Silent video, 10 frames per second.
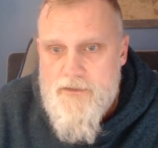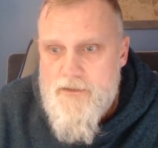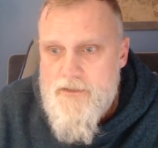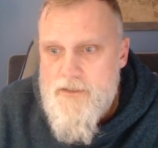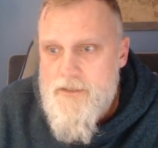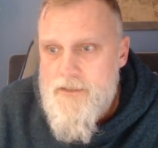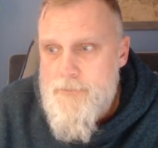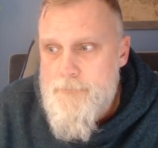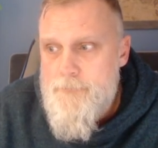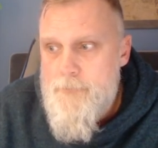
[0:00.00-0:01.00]

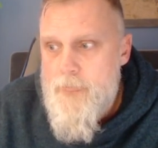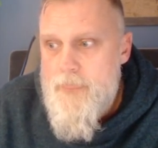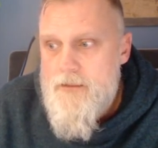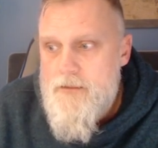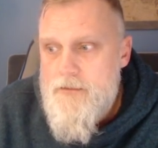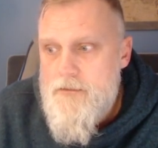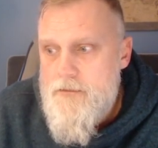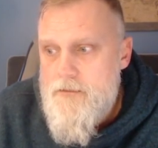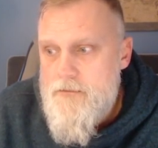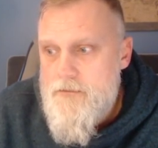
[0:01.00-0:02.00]

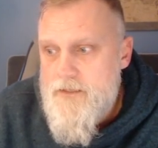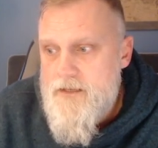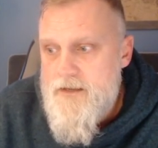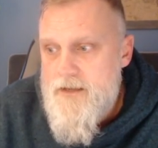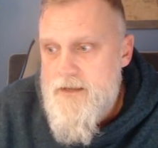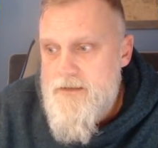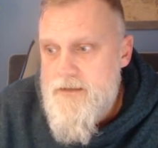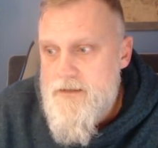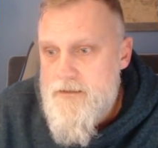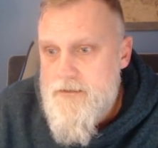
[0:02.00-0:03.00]
like I had
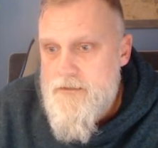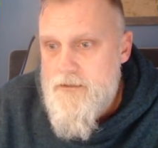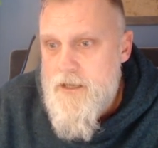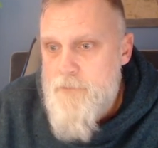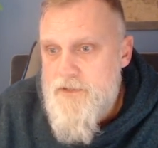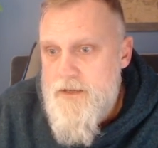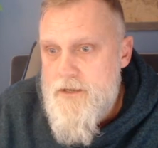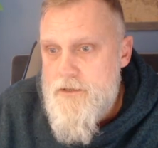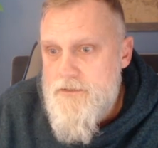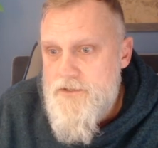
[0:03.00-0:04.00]
a couple
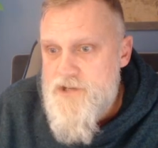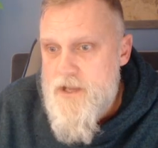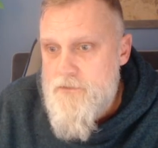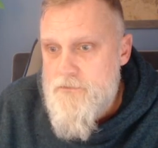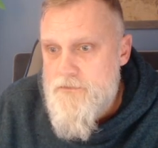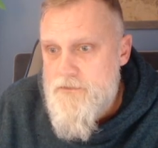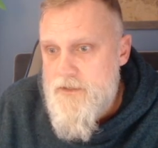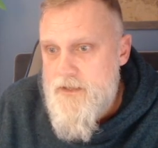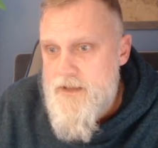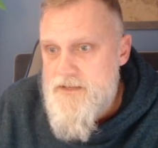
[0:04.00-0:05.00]
here in the channel in
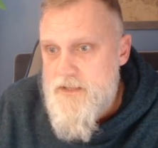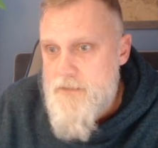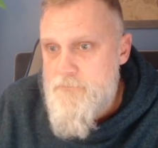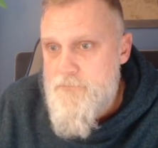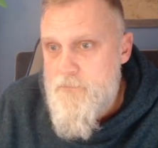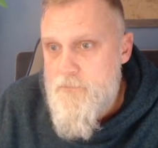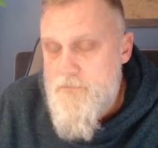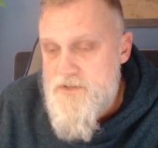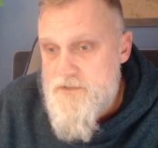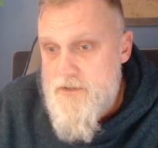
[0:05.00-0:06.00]
case they
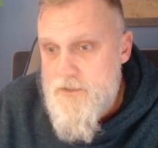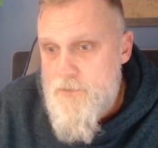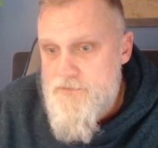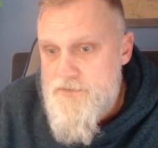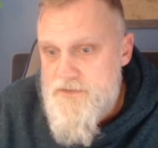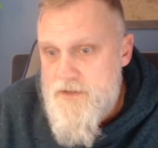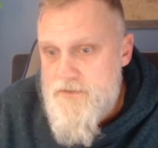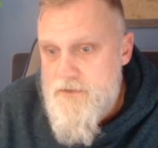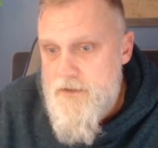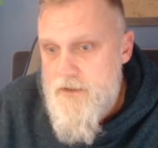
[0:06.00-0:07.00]
decided to go through the
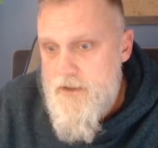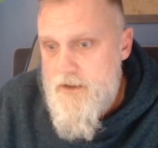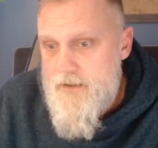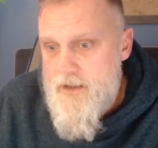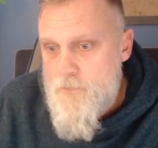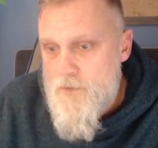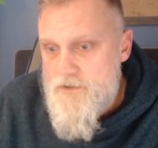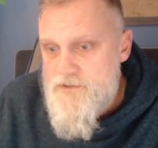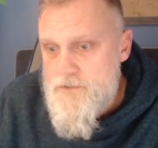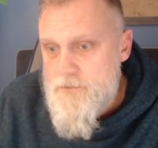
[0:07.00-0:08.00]
center, and I had 1 or
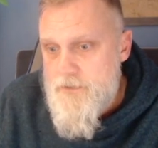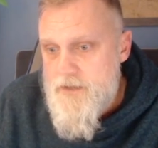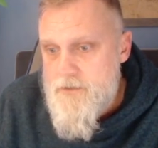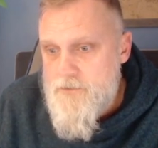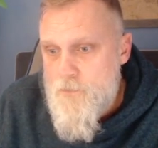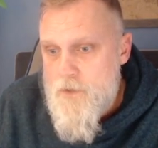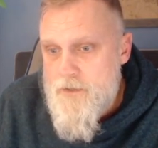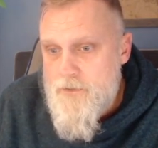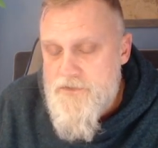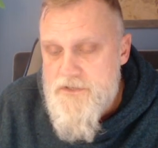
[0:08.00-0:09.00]
2 out here in the
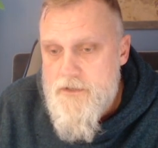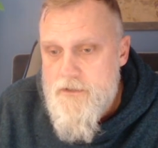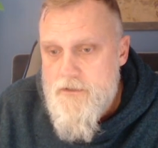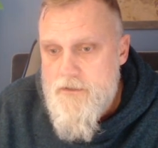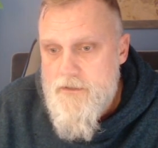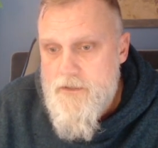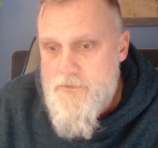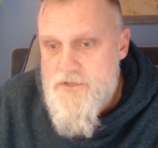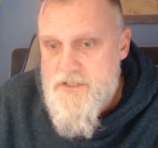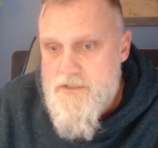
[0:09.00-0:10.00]
wilds, you know,
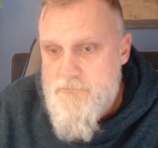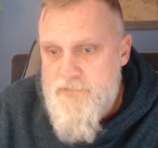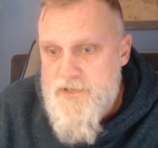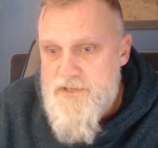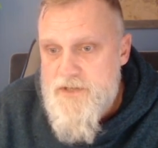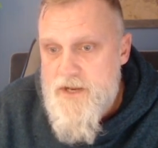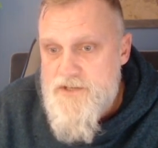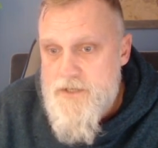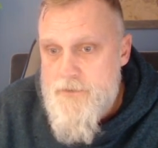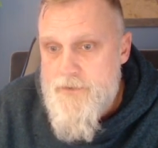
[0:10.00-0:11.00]
just pre-staging
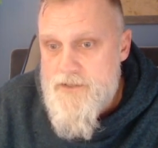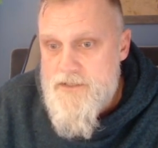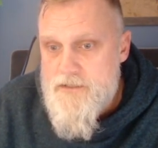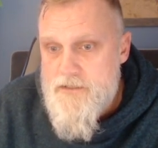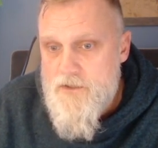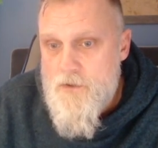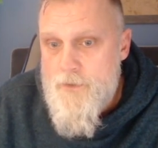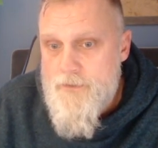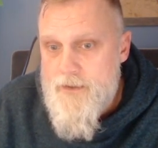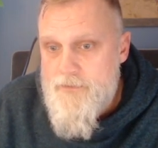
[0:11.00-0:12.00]
areas, knowing
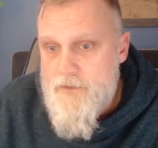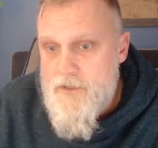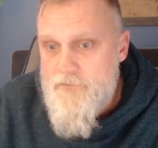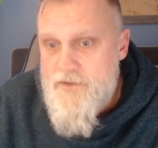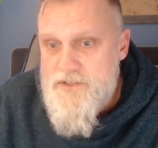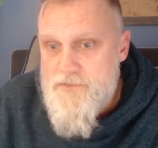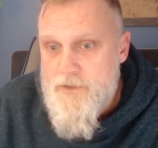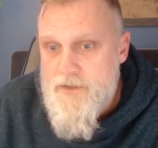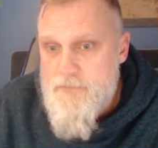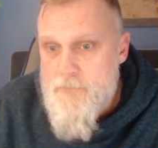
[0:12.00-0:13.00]
that they're going to eventually run
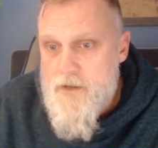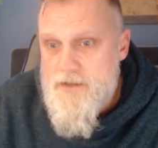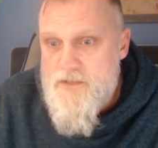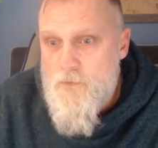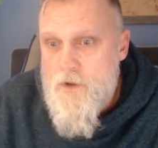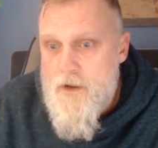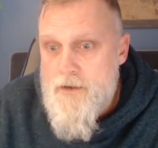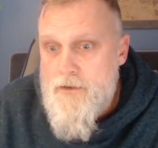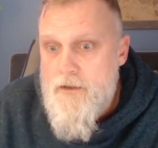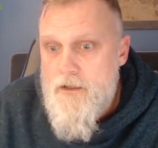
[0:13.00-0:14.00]
into mines and wire.
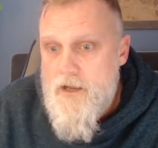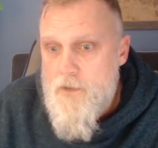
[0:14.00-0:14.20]
I want